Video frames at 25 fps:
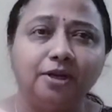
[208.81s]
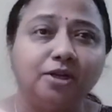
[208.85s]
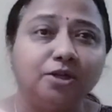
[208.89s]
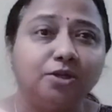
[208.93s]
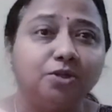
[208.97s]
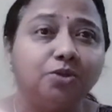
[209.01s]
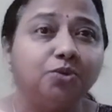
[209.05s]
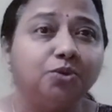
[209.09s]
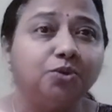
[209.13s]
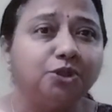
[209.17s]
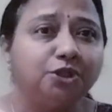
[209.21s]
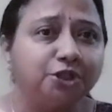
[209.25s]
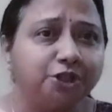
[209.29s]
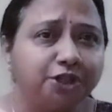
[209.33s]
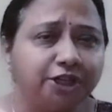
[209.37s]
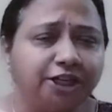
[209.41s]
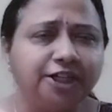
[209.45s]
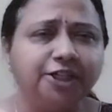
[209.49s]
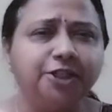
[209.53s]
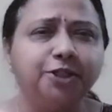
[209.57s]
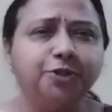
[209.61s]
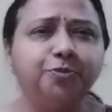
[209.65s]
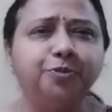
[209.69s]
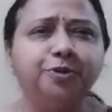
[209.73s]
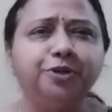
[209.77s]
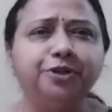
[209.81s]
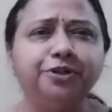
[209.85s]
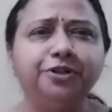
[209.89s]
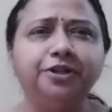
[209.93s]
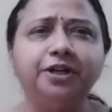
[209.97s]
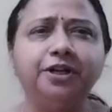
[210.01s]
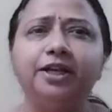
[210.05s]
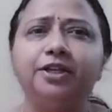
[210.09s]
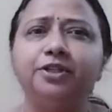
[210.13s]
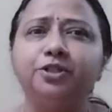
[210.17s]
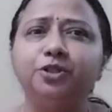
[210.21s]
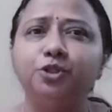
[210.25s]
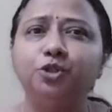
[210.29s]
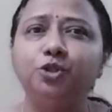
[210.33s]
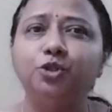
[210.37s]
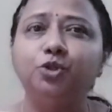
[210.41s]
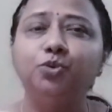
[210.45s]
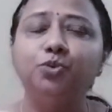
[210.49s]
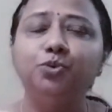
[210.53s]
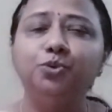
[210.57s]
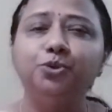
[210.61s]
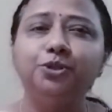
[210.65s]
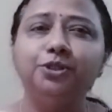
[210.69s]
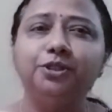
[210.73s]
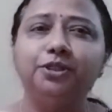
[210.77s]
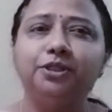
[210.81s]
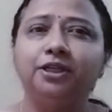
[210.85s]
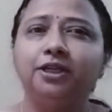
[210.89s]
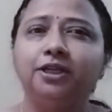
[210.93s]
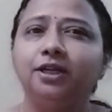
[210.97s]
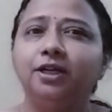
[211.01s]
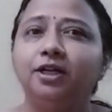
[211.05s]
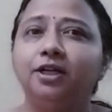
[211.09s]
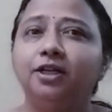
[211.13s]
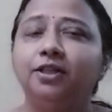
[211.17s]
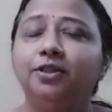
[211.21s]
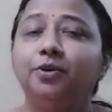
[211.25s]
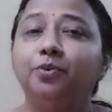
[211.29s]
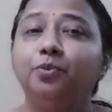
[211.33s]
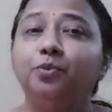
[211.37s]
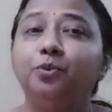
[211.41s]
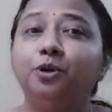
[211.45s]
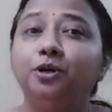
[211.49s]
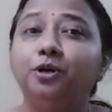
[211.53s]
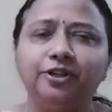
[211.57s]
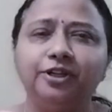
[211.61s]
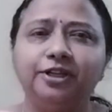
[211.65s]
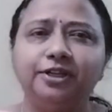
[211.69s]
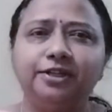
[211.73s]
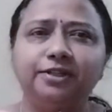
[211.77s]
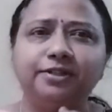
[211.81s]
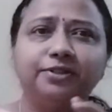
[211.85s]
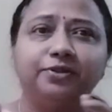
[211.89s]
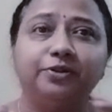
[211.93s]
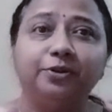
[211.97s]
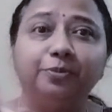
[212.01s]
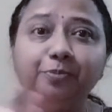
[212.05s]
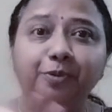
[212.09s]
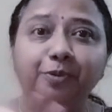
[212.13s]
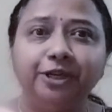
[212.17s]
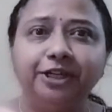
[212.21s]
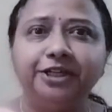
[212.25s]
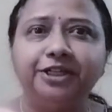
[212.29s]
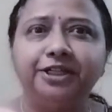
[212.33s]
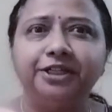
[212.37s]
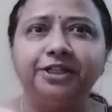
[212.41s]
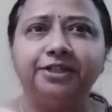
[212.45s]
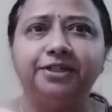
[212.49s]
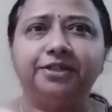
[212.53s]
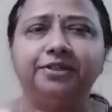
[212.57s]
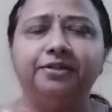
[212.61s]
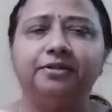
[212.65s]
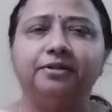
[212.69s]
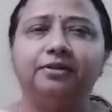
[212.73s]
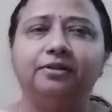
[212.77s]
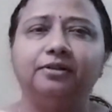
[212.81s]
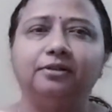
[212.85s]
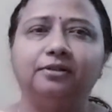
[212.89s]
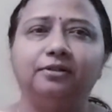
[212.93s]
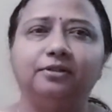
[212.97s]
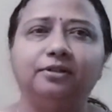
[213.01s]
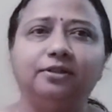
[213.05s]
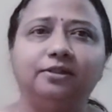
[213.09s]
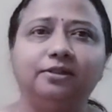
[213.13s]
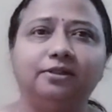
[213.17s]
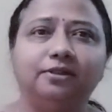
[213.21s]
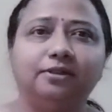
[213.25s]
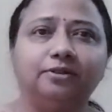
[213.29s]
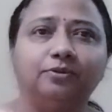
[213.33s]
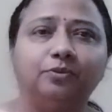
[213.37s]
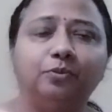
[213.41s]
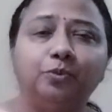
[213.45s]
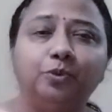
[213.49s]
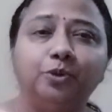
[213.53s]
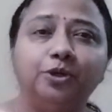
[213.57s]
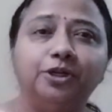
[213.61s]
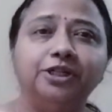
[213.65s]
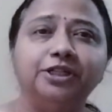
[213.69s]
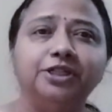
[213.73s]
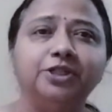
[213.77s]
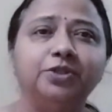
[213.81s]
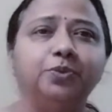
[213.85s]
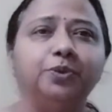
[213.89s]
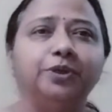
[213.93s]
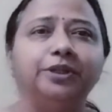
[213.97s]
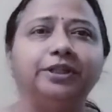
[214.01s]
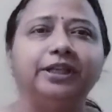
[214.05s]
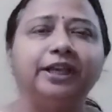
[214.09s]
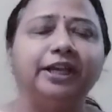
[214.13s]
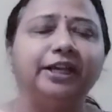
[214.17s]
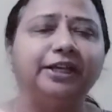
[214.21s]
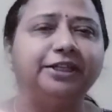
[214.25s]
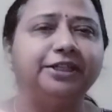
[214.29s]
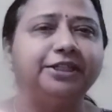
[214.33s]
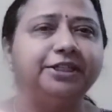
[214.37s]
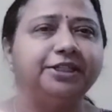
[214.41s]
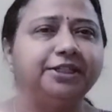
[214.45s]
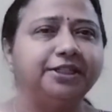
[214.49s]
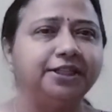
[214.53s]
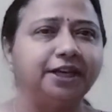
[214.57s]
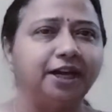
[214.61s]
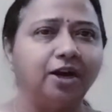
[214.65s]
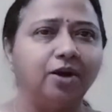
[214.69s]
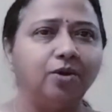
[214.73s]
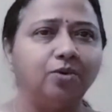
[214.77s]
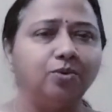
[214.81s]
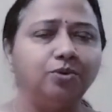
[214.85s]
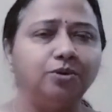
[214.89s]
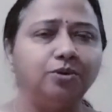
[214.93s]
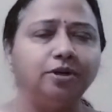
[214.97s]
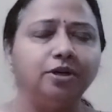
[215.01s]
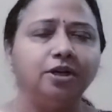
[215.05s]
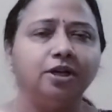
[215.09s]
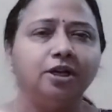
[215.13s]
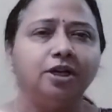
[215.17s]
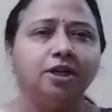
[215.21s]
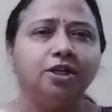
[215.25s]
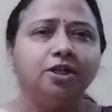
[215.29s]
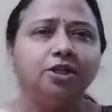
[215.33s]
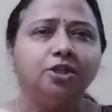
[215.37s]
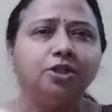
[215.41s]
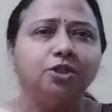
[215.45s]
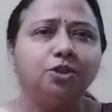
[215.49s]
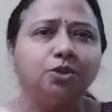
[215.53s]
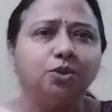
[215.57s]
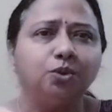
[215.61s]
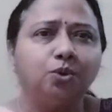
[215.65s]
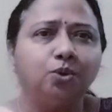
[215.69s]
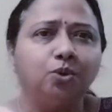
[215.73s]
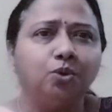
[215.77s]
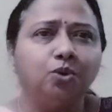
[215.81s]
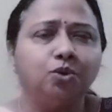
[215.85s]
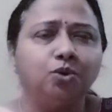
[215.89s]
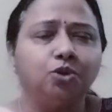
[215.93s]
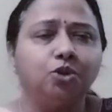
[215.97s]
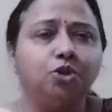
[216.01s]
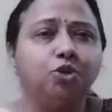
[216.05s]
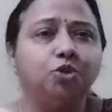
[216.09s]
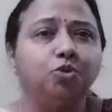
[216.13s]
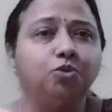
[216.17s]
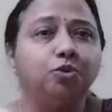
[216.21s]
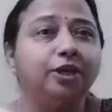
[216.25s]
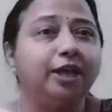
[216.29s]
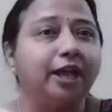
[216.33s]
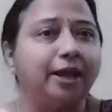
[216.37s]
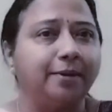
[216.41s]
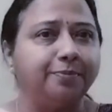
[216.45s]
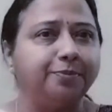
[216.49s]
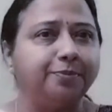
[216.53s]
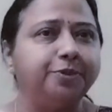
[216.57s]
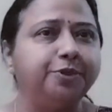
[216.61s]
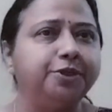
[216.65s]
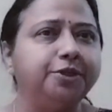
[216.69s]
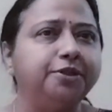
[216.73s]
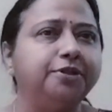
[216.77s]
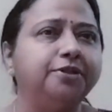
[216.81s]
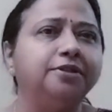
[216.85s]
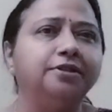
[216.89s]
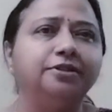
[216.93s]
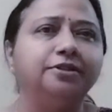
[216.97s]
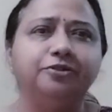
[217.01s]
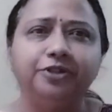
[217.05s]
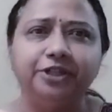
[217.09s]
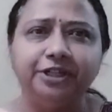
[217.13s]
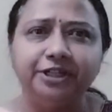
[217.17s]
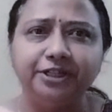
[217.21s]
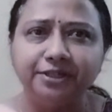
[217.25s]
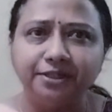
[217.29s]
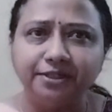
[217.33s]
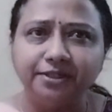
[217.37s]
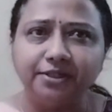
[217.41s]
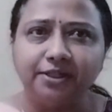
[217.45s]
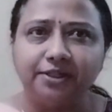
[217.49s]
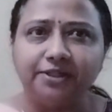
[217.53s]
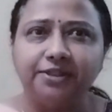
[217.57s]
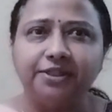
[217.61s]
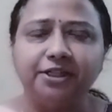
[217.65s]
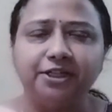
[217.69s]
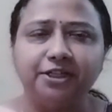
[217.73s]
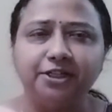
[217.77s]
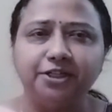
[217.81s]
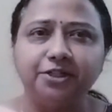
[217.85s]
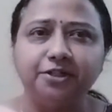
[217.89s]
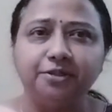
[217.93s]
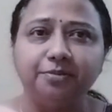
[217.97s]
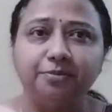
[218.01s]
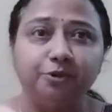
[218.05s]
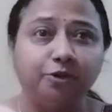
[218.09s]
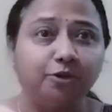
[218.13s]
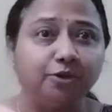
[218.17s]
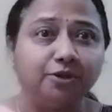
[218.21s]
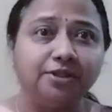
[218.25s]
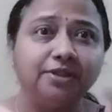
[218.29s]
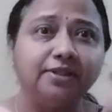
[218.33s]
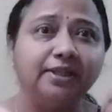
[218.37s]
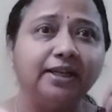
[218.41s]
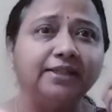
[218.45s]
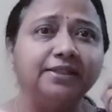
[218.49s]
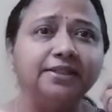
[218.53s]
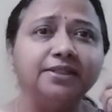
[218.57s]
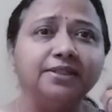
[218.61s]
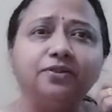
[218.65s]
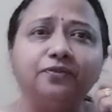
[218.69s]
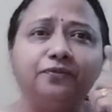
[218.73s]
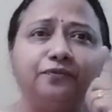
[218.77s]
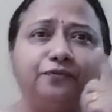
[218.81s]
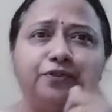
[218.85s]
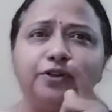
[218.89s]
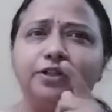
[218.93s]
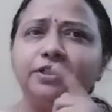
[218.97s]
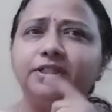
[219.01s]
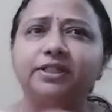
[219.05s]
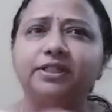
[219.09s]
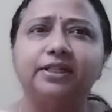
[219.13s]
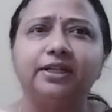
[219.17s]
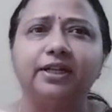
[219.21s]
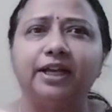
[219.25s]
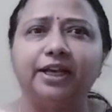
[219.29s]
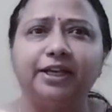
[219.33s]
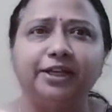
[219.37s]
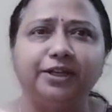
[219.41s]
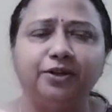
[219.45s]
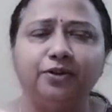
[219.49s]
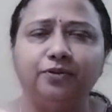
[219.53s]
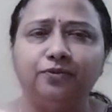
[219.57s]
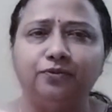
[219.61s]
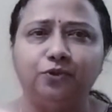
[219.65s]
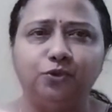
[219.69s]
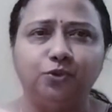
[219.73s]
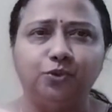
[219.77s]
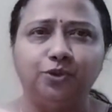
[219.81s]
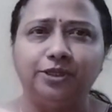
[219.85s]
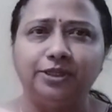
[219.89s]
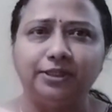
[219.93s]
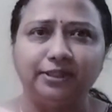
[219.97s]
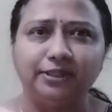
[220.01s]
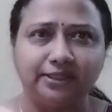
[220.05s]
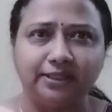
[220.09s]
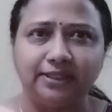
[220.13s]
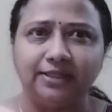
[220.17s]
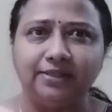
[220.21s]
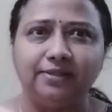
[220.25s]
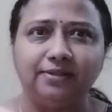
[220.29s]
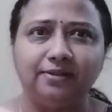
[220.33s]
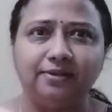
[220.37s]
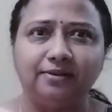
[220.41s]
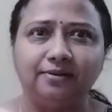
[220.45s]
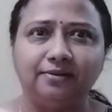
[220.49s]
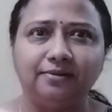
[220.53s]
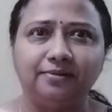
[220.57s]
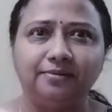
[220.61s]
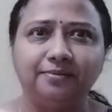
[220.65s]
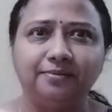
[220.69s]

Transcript: So Shakespeare has used the word, he has repeated the words with H sound so to capture the reader's attention, because that's the first line of Julius Caesar.